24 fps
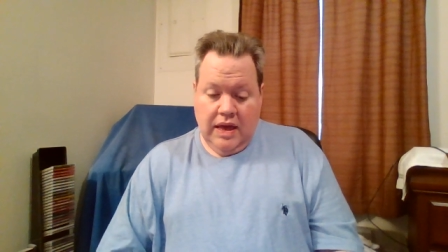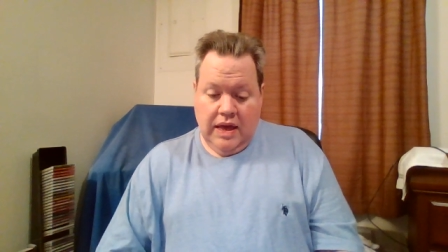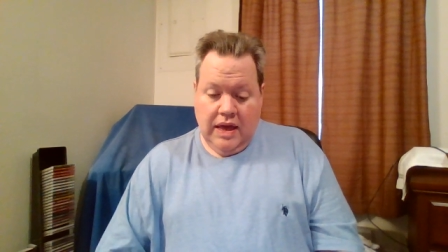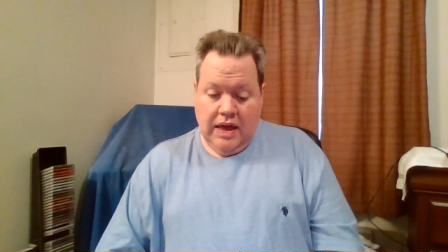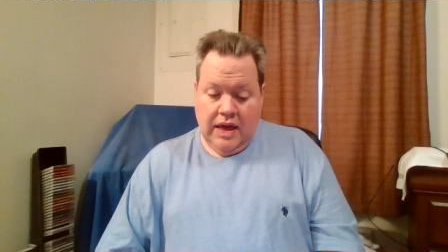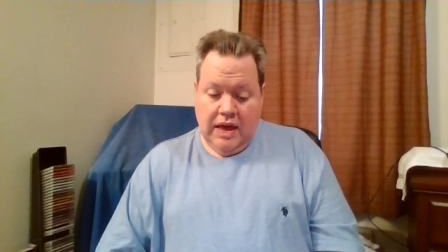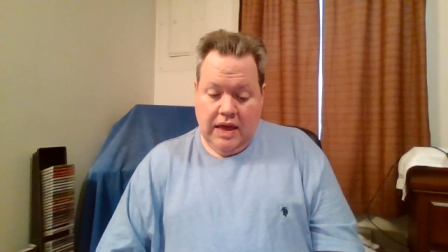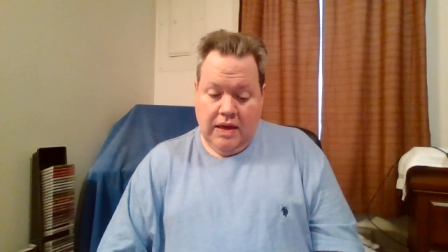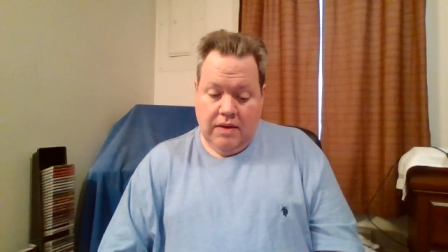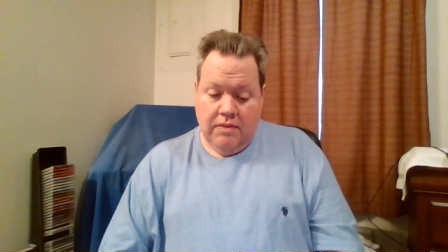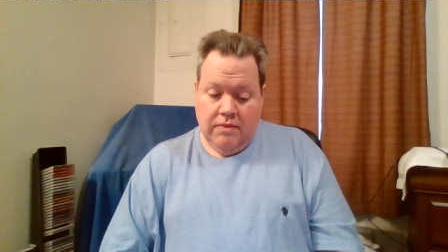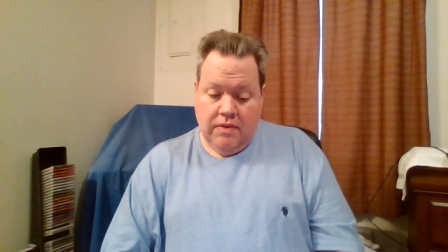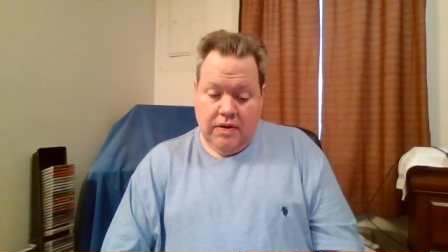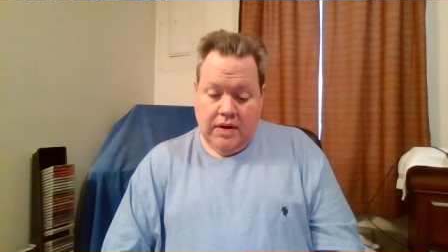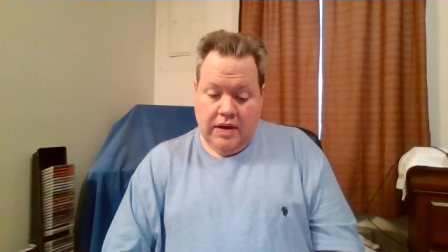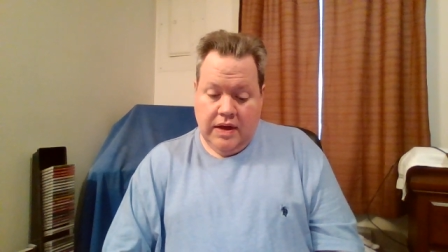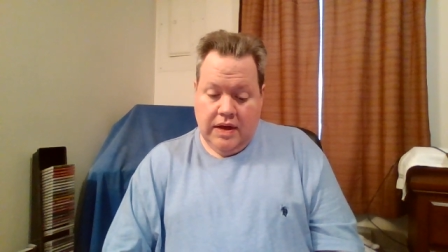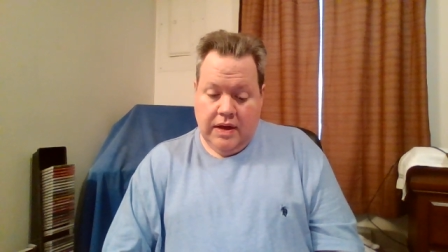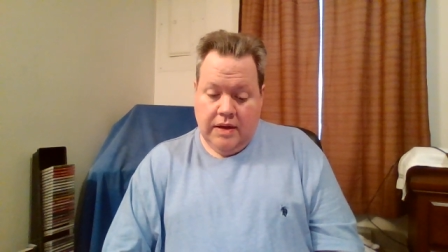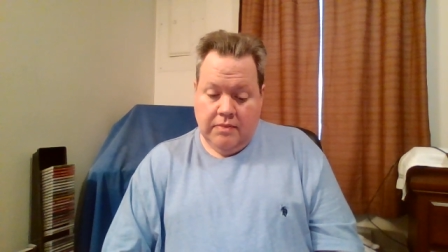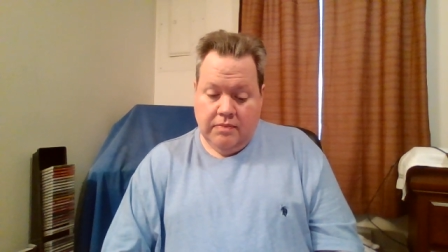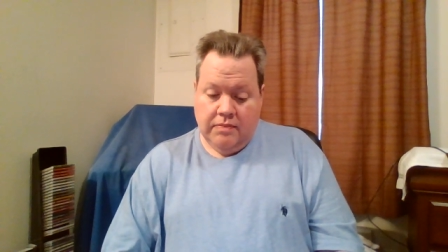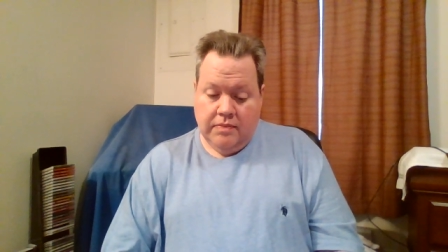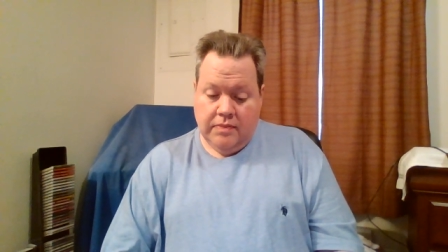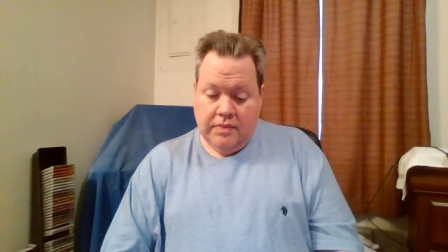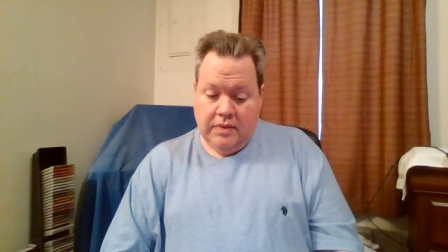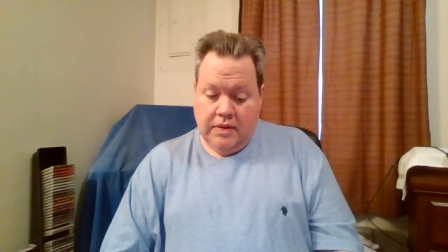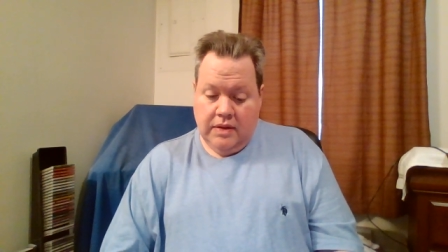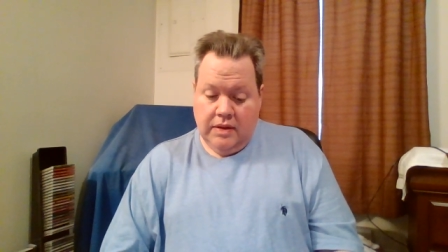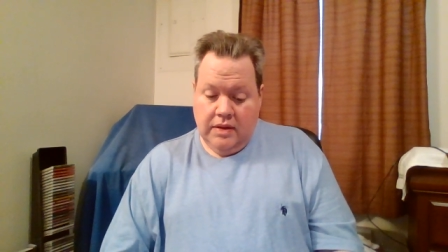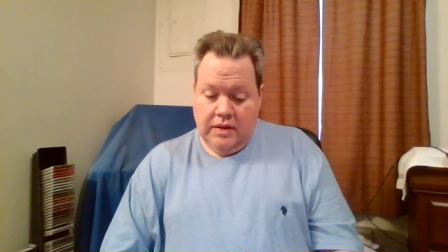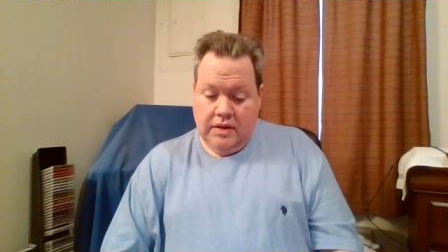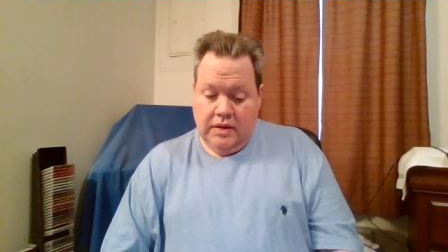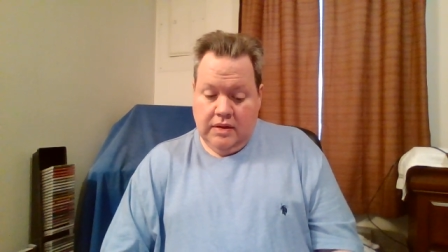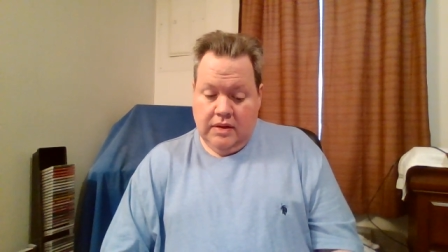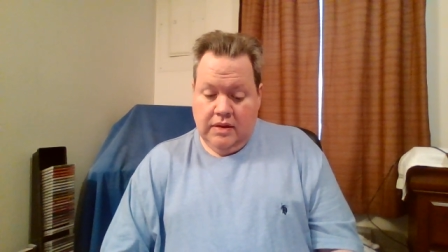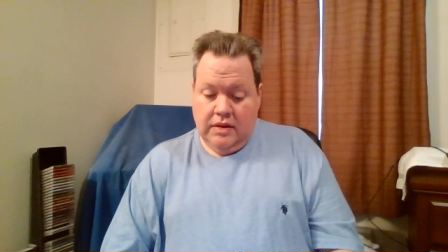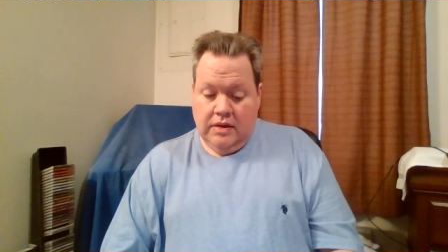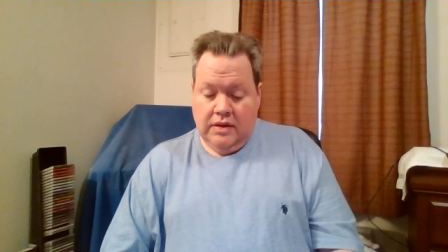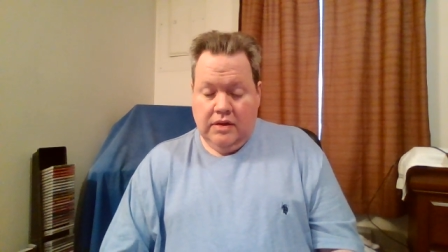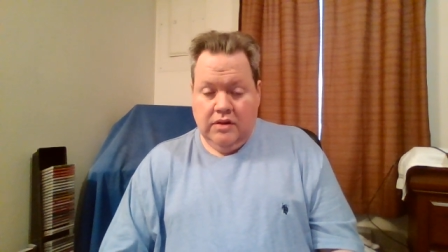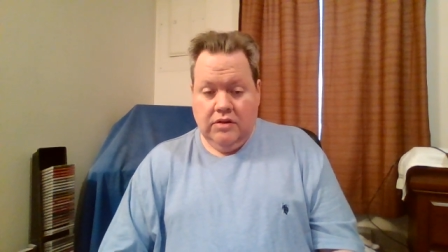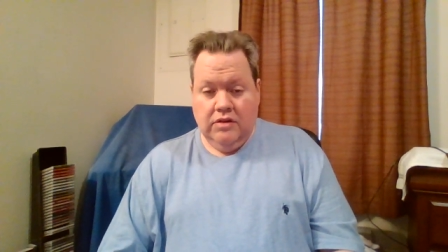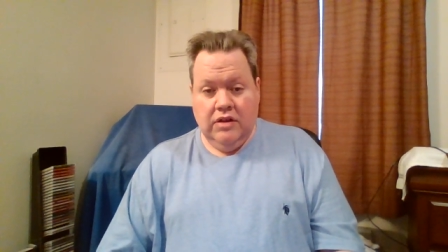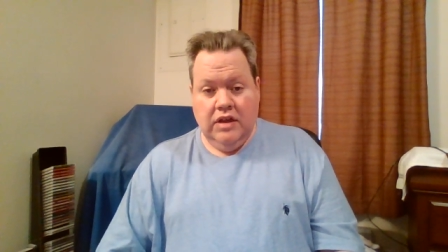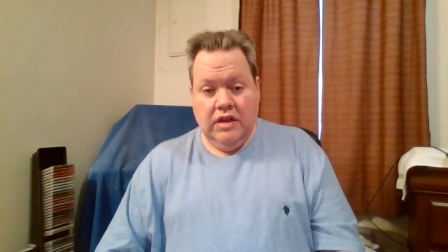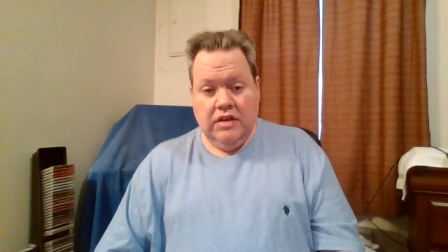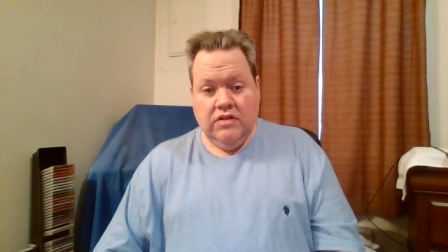Anyway,
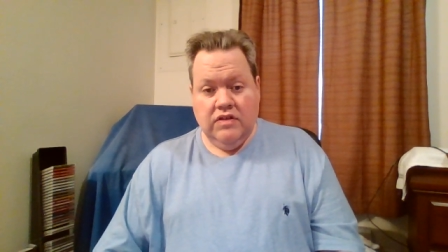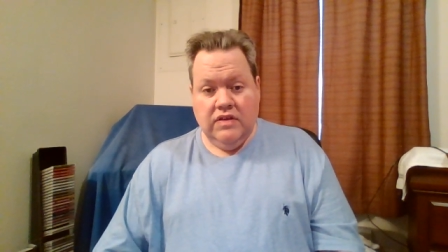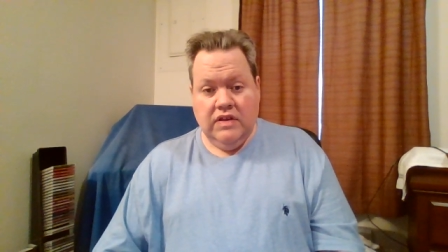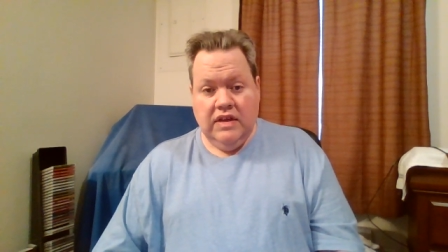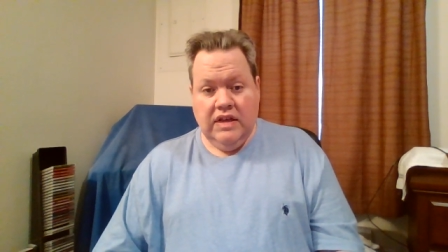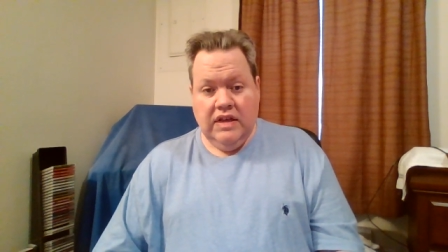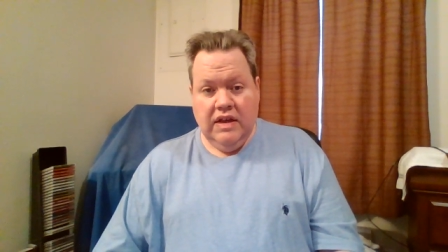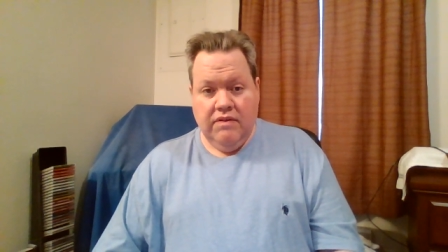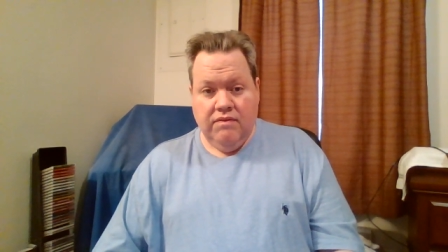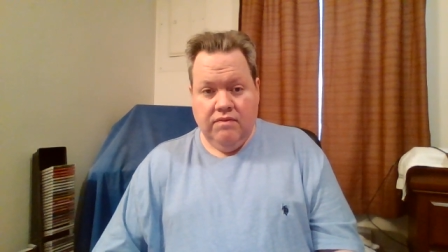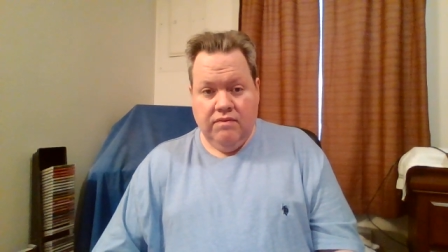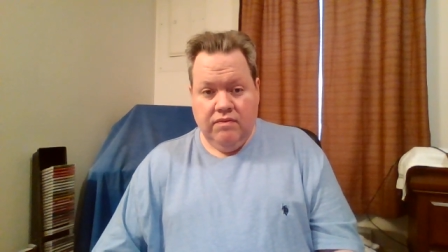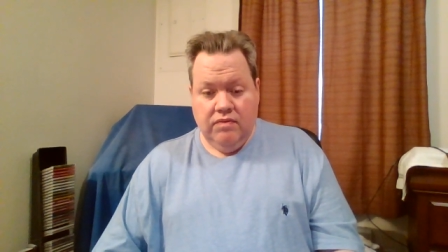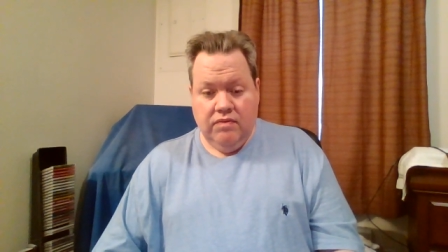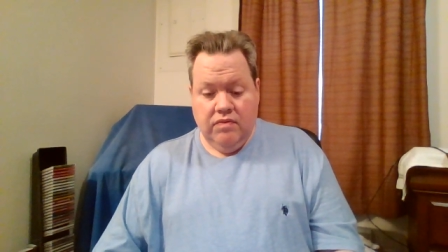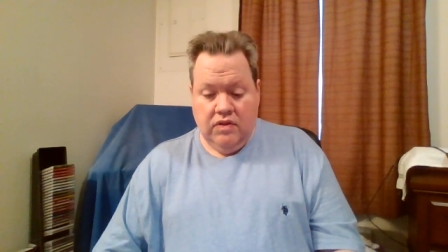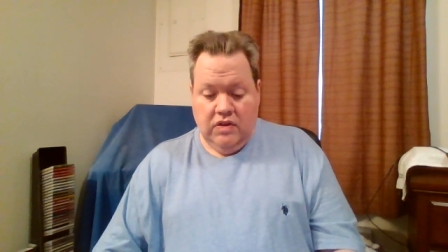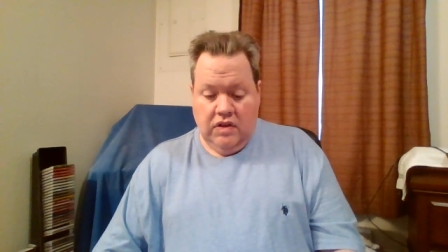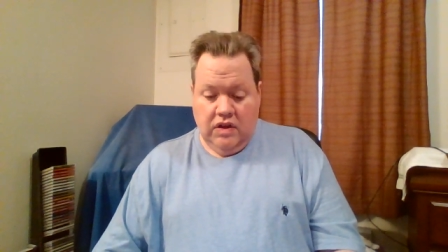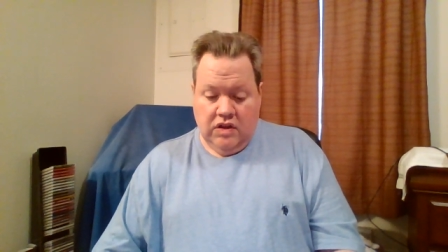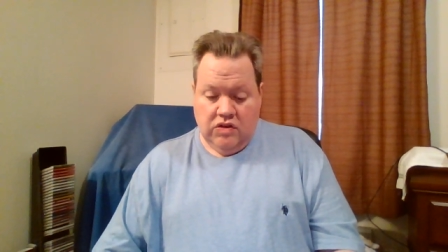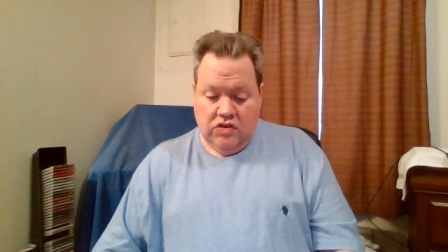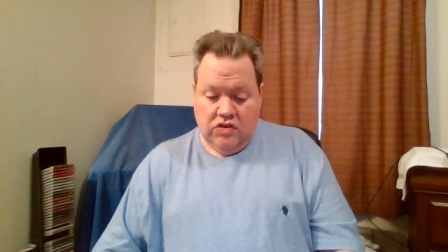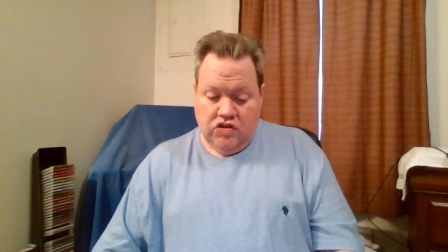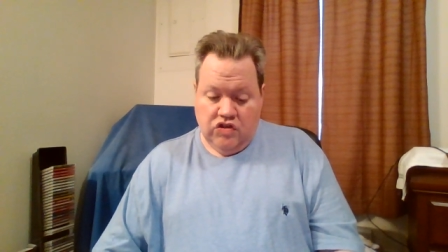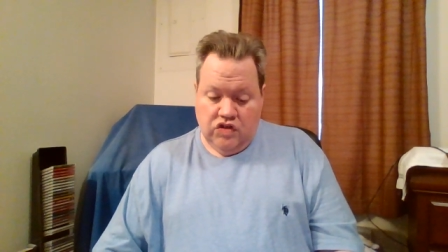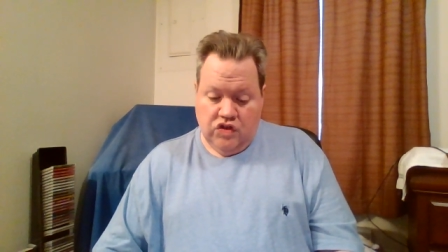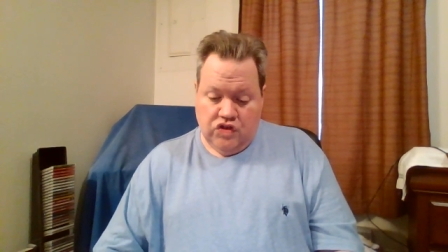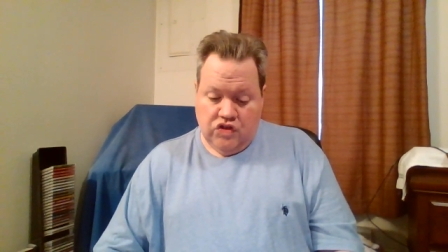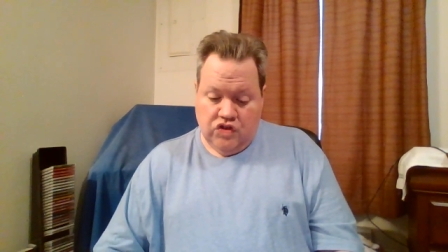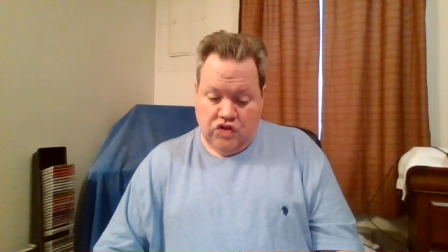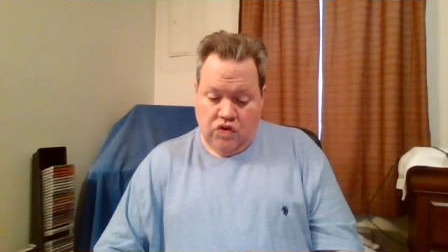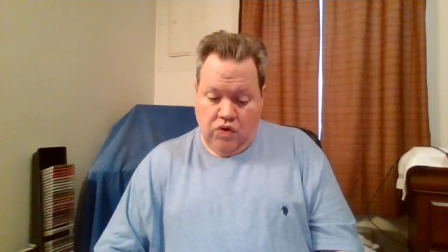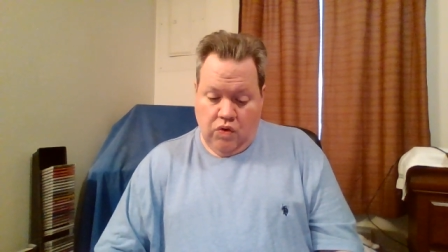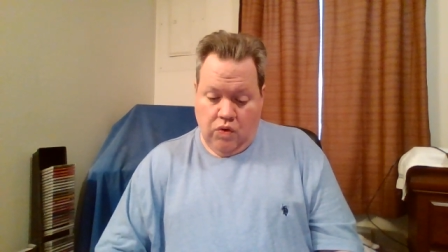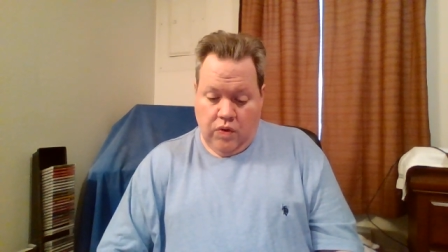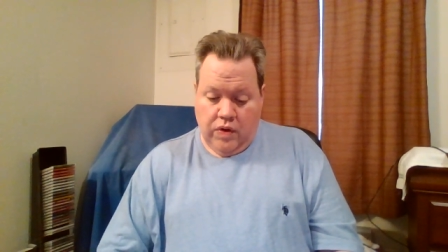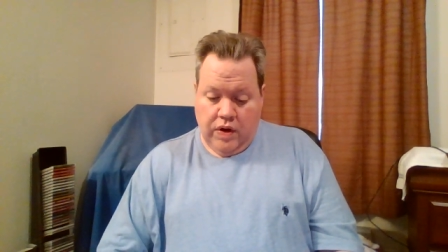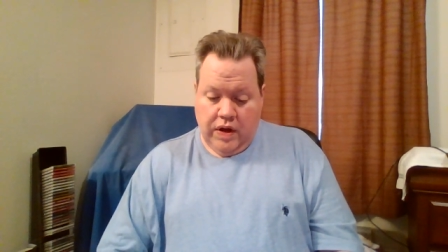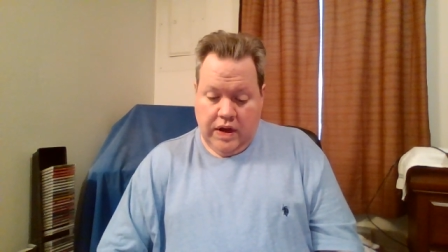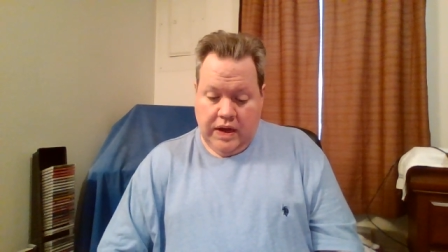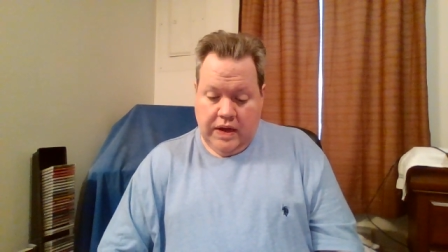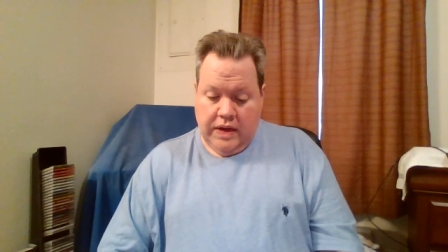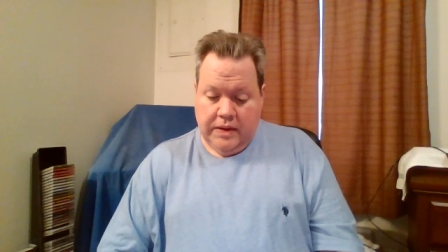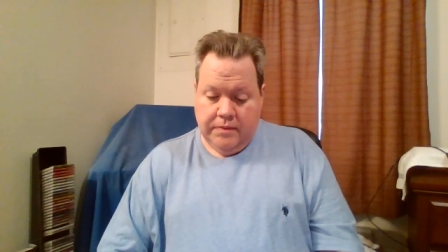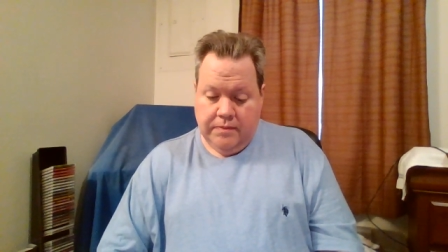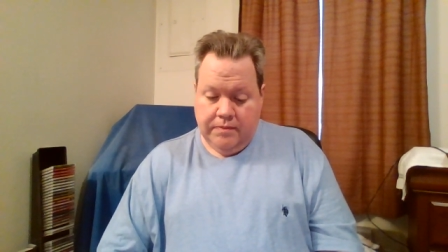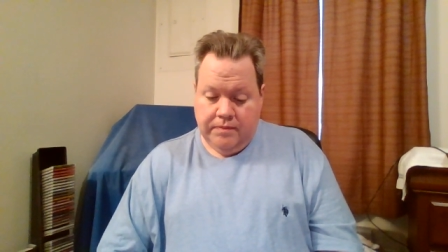Let's get into the
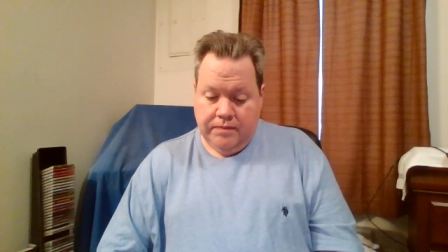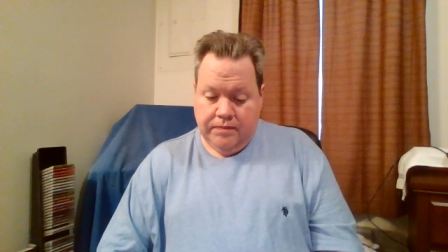story.